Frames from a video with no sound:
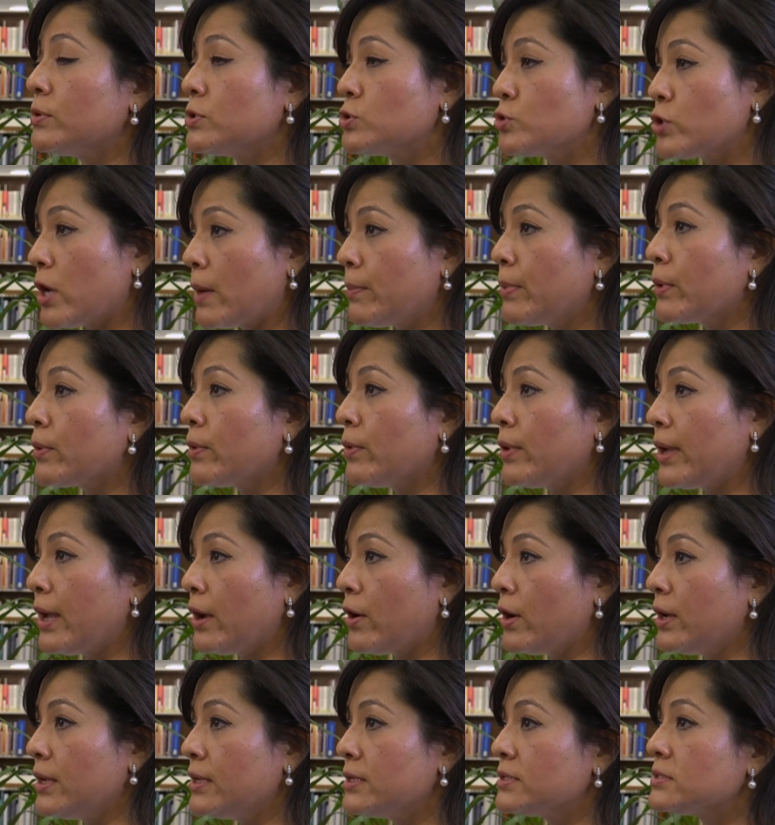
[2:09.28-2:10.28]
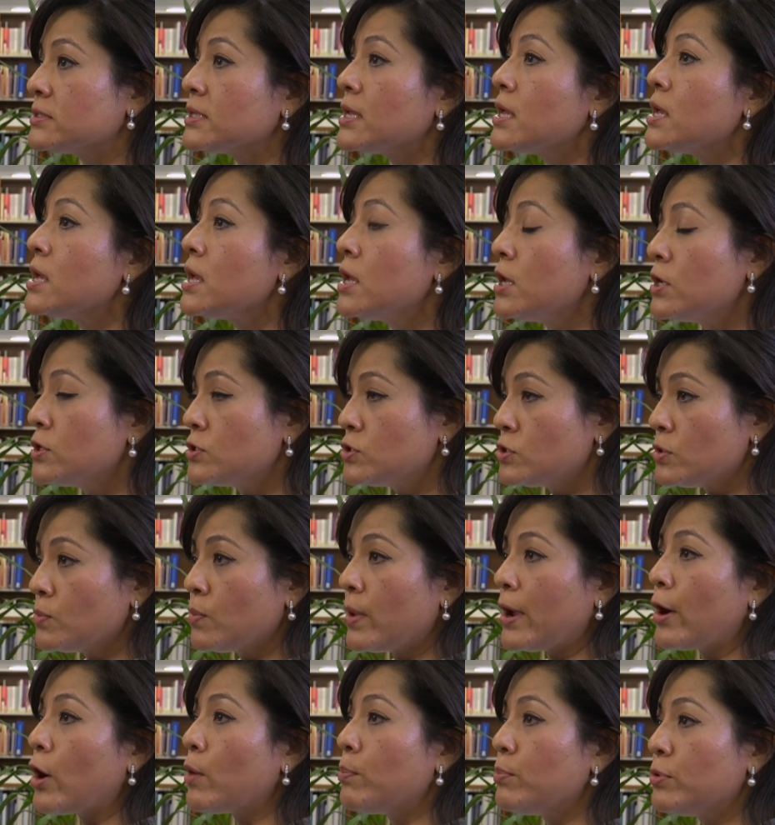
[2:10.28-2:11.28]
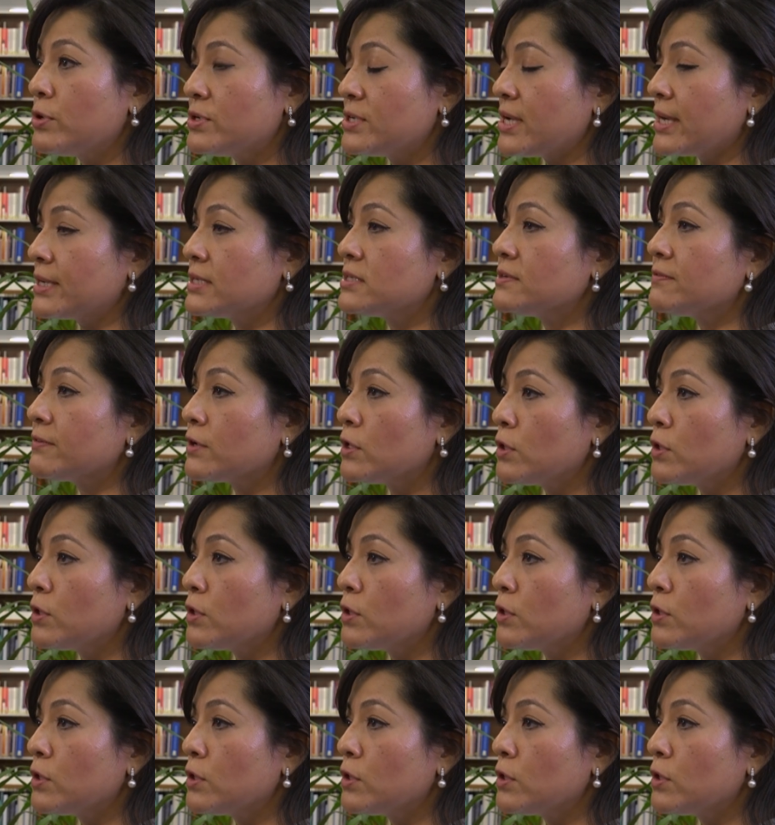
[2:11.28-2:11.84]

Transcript: and tropical areas, to wear protective